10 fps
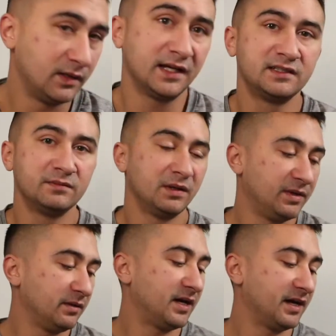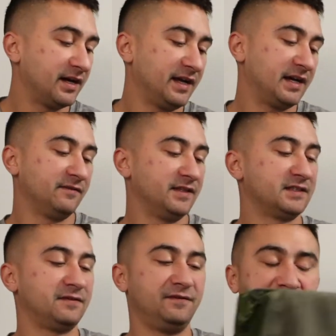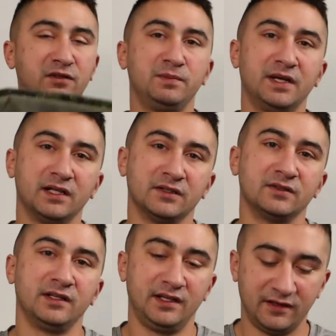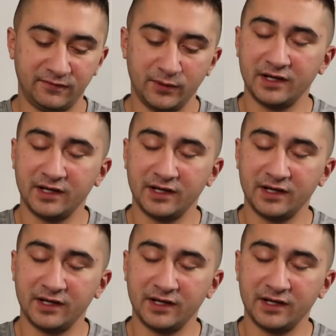Next in my big bag, I have this field pillow. If we're